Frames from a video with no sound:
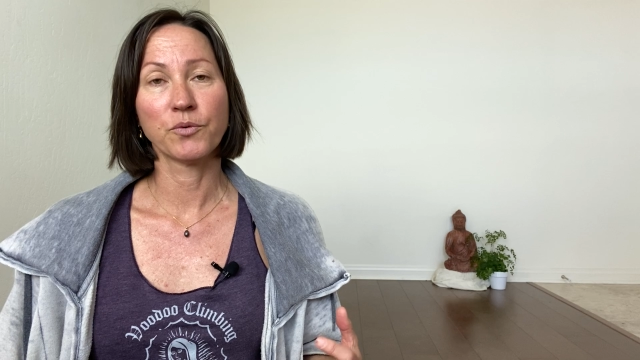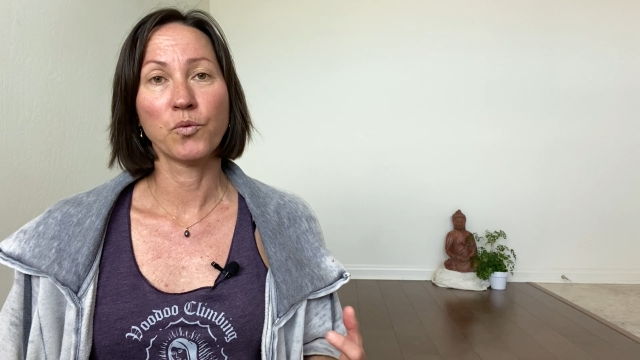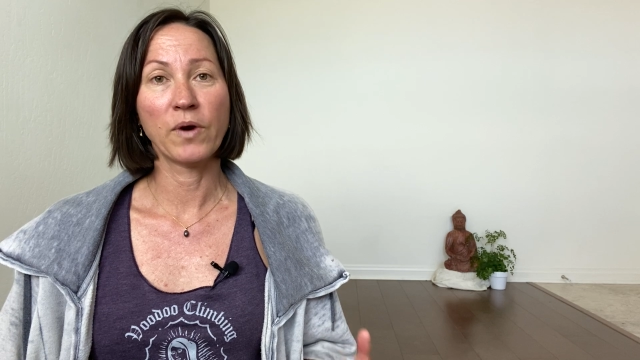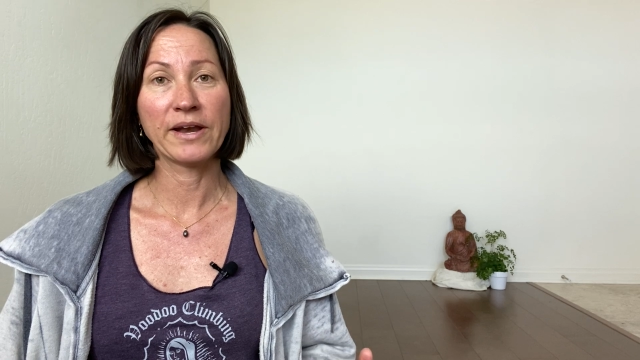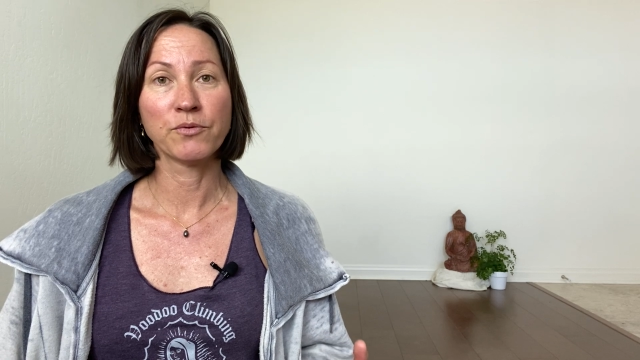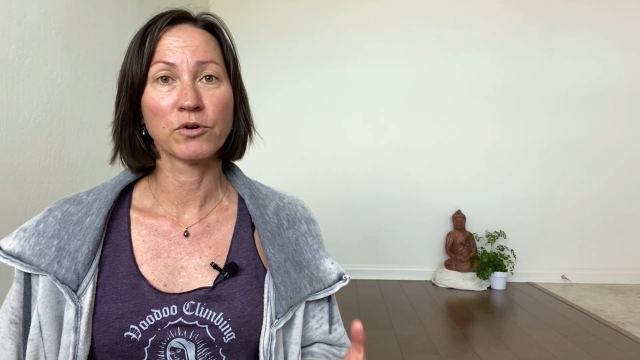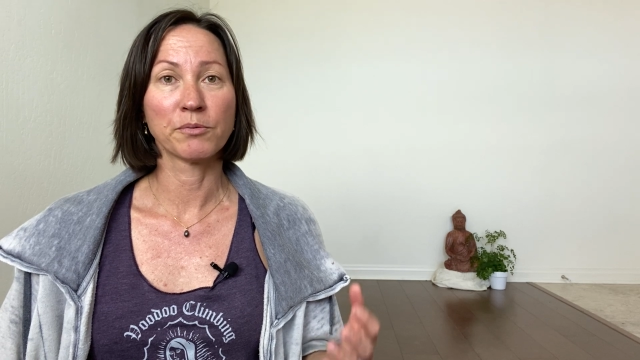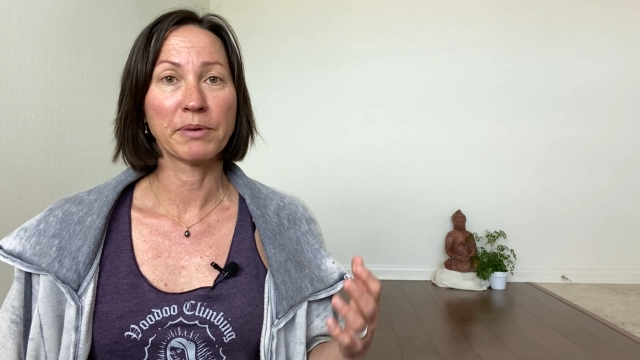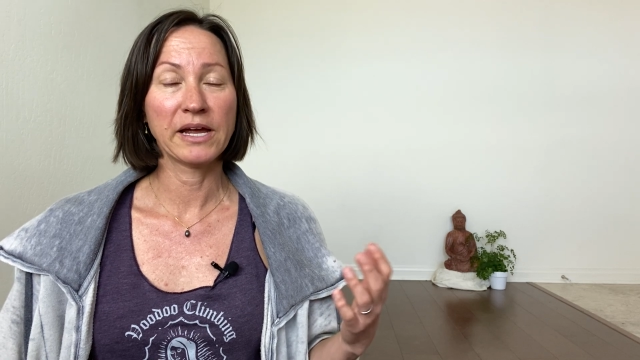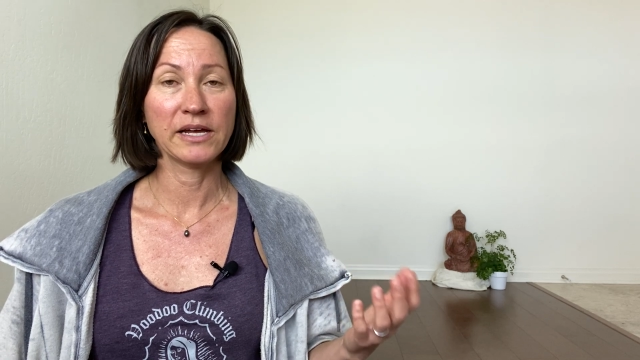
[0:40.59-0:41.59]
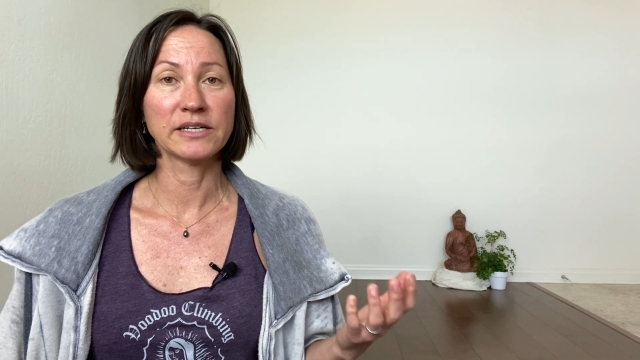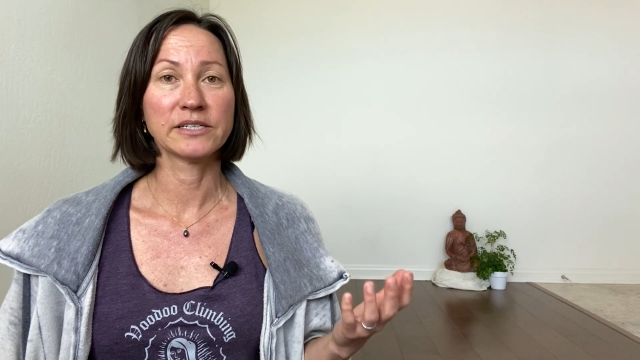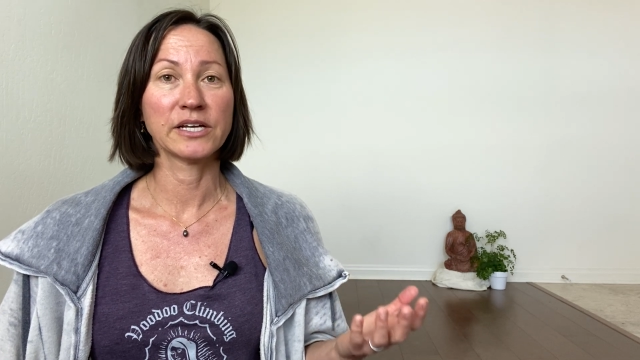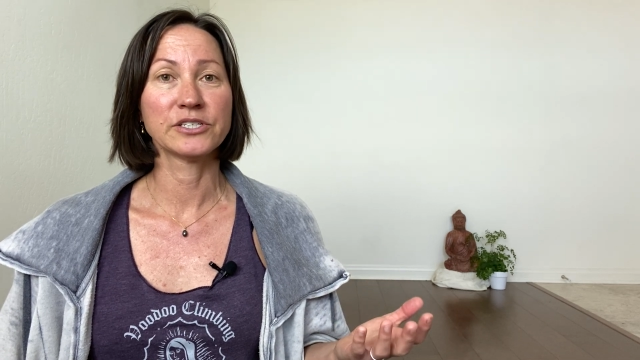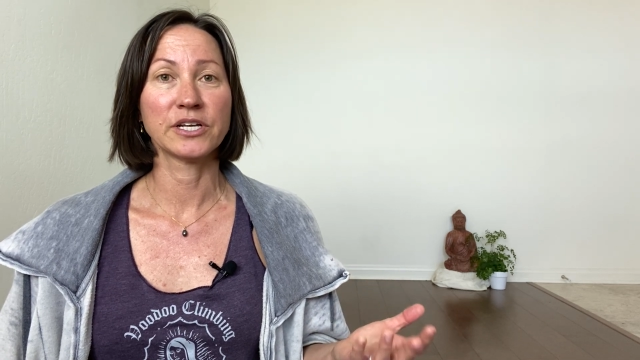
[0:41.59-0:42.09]
when we're paying
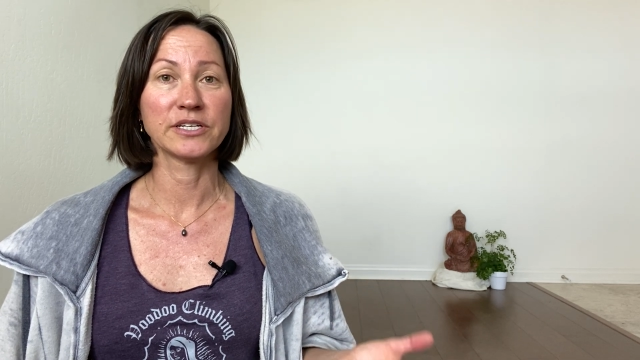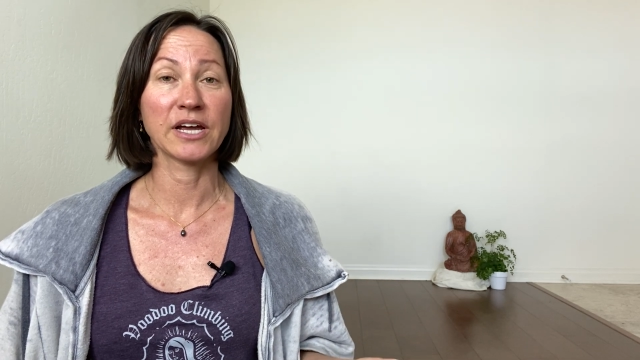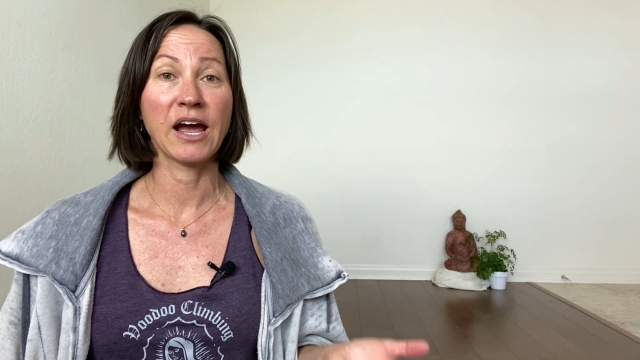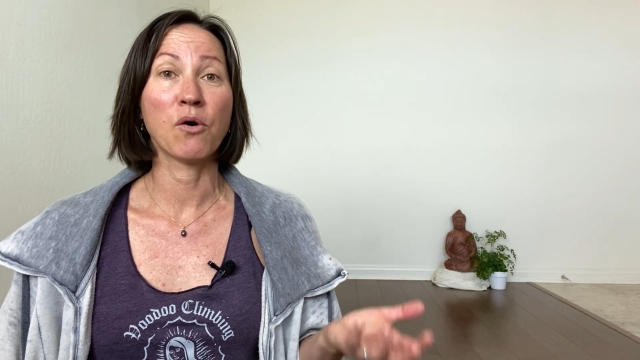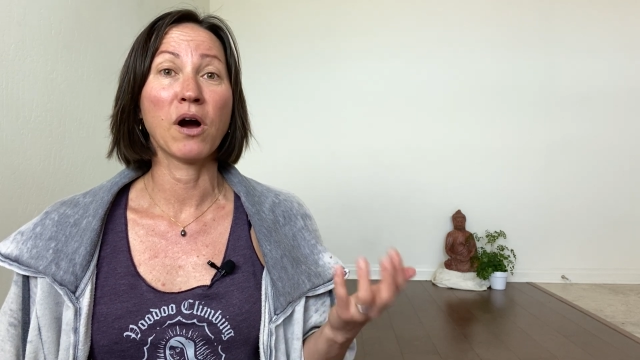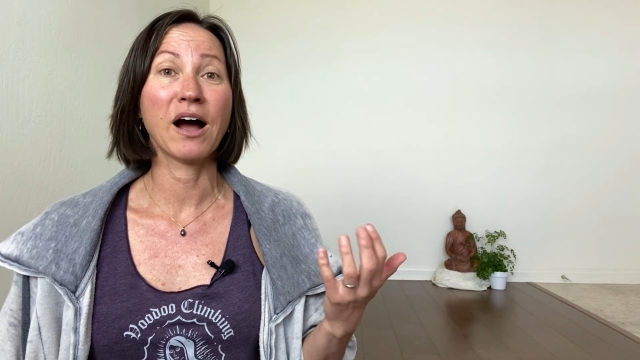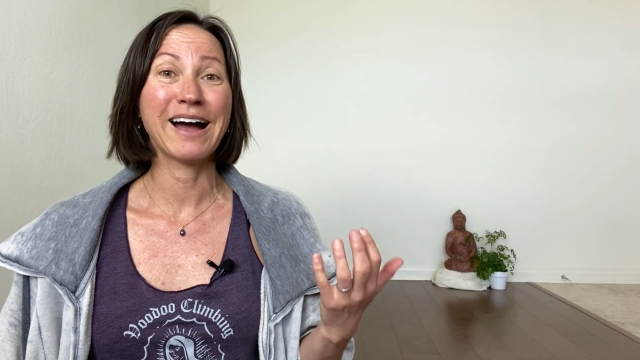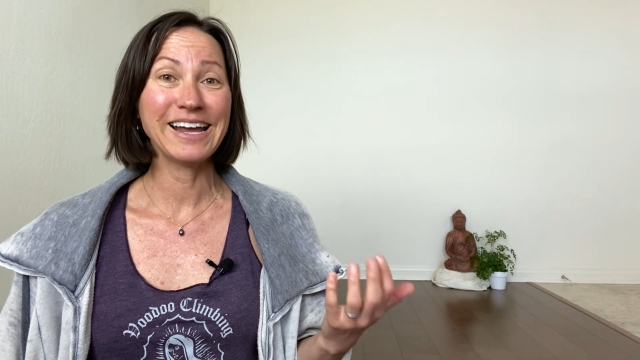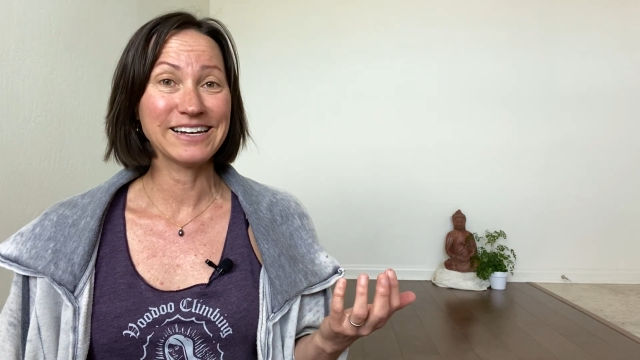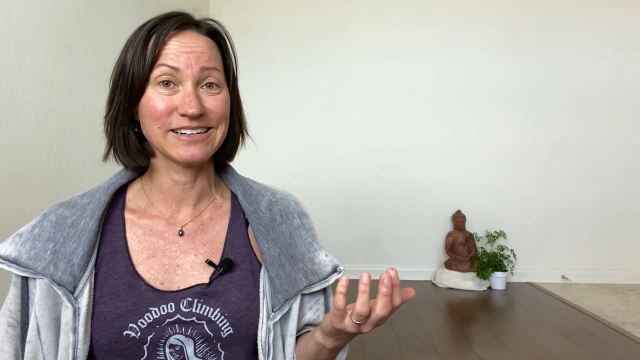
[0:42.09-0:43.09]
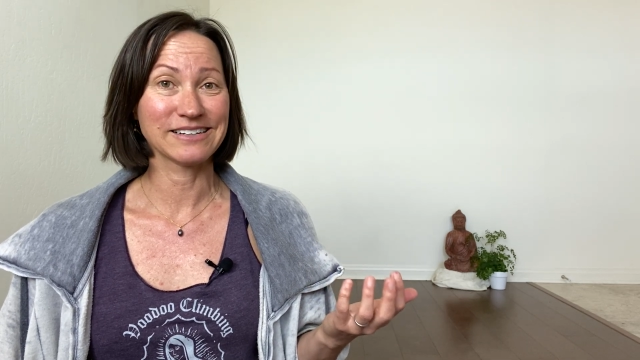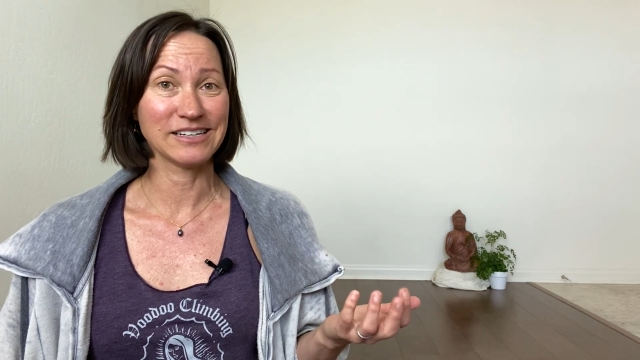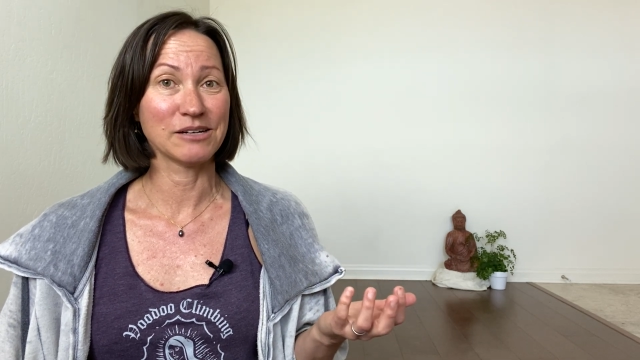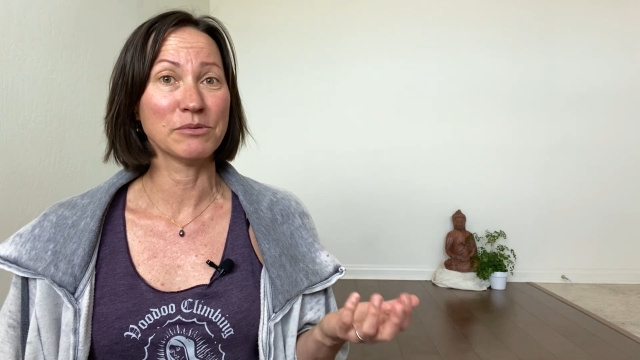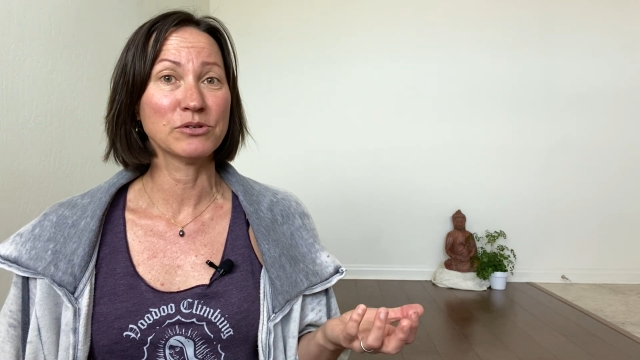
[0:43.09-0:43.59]
attention to how heightened
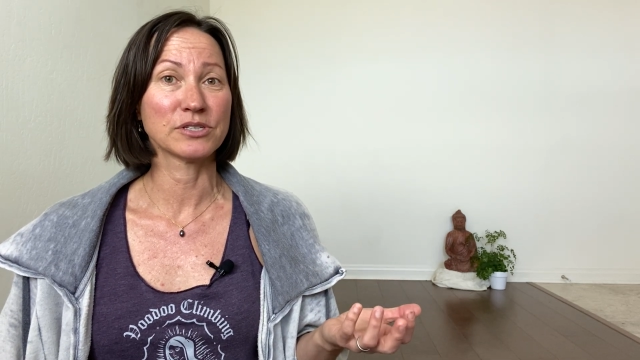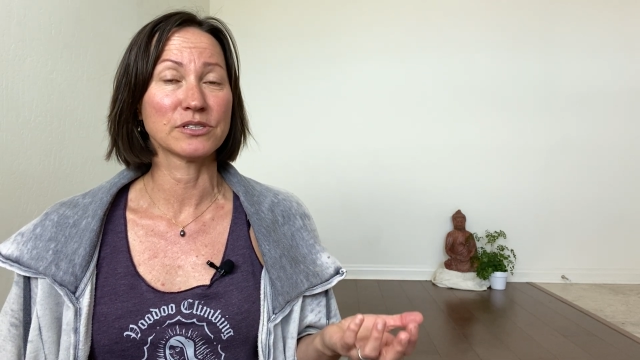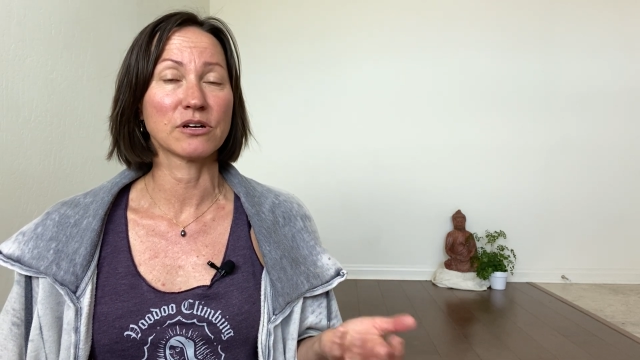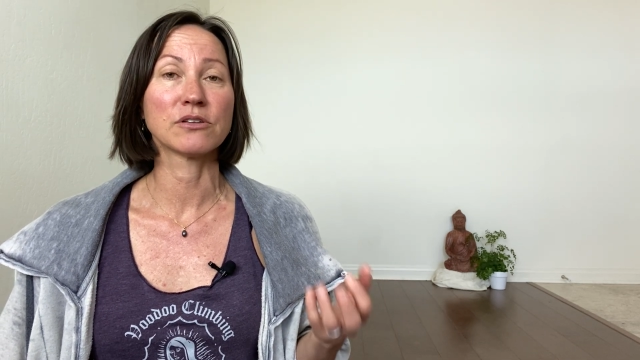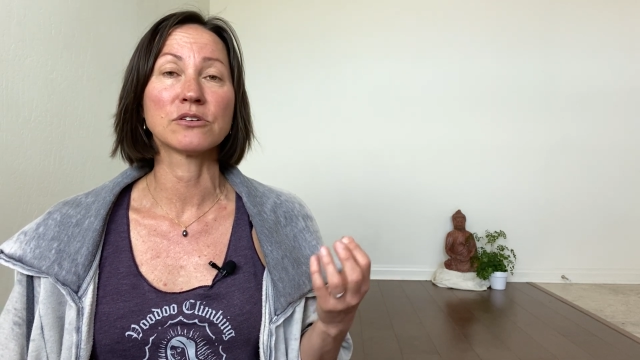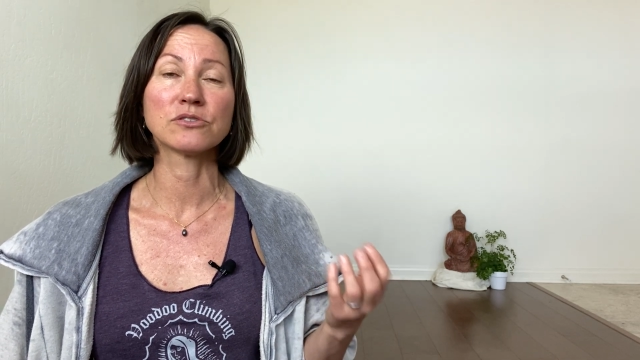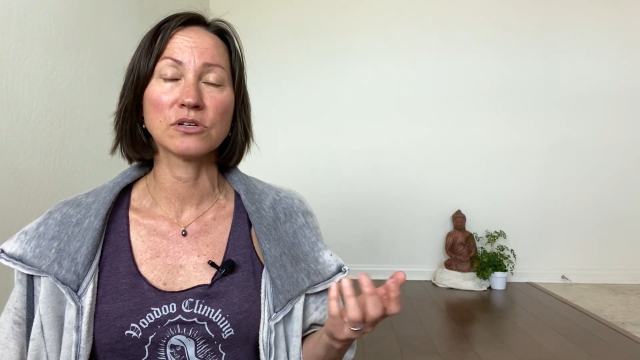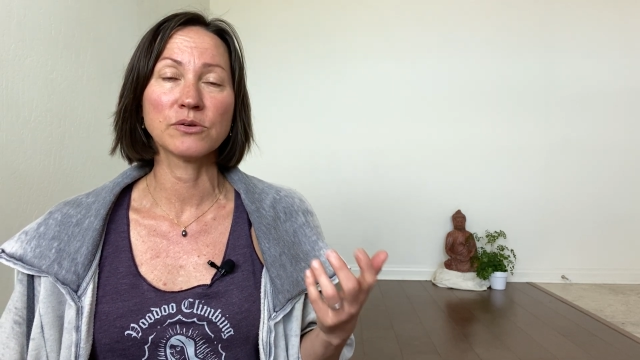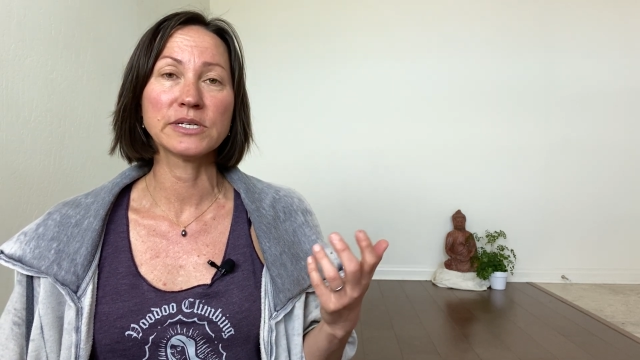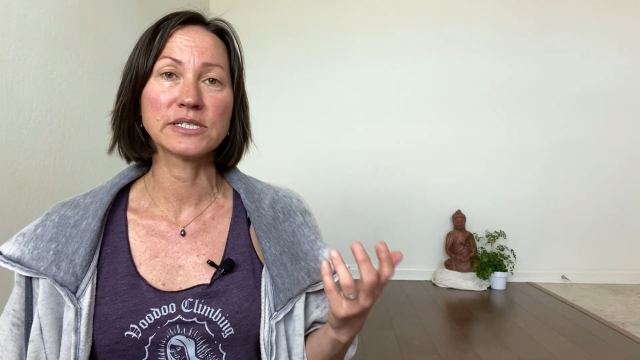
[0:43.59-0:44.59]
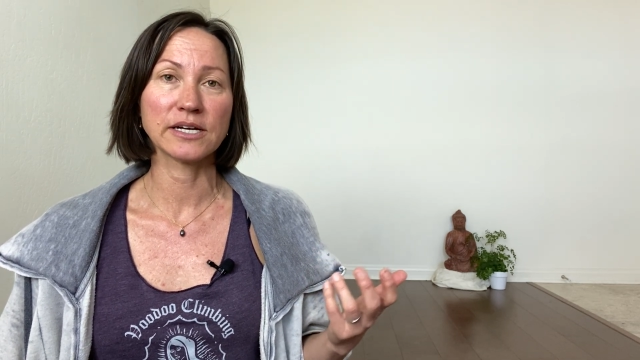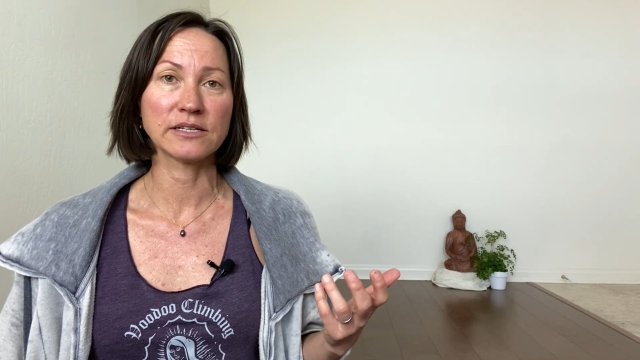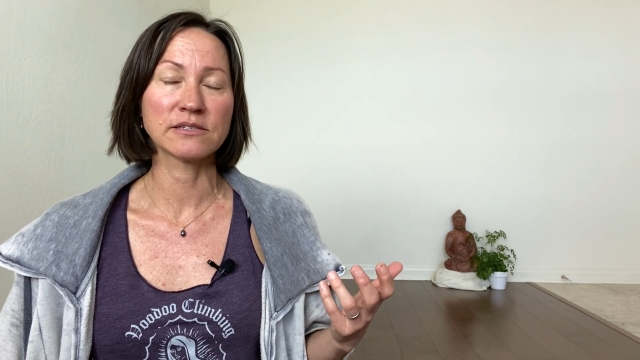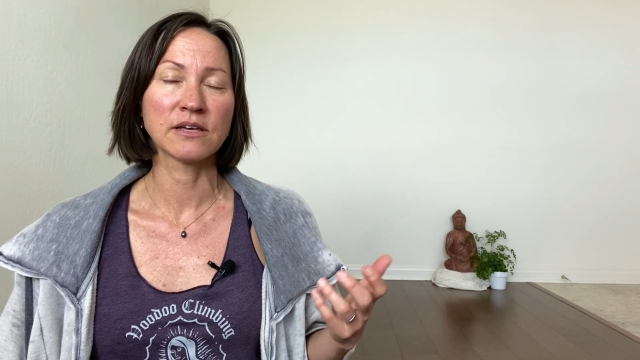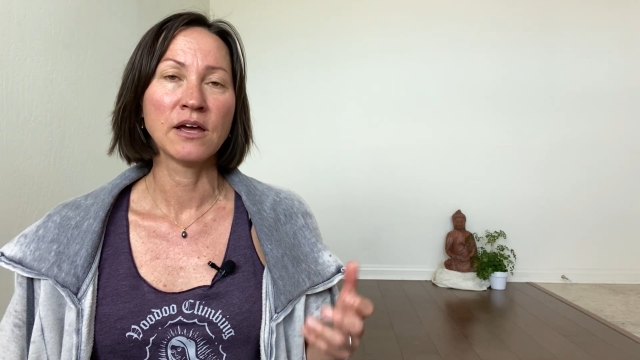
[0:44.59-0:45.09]
the emotions are. They're so
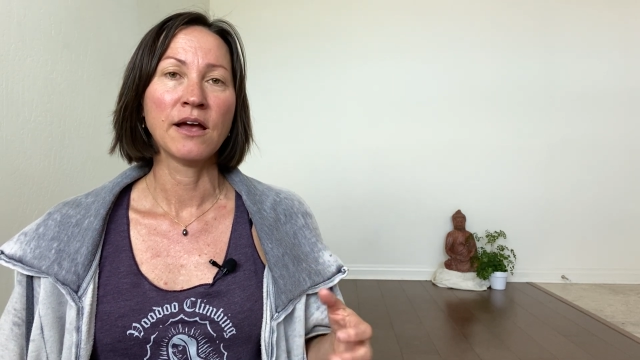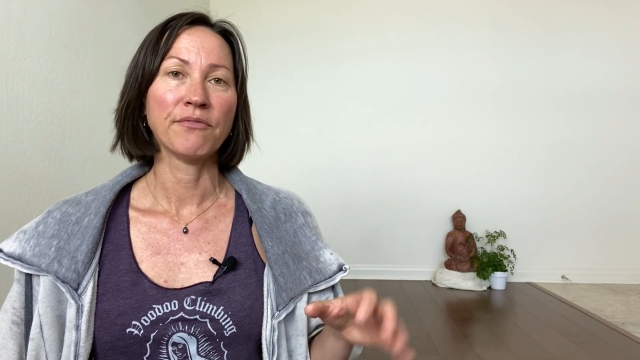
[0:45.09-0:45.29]
intense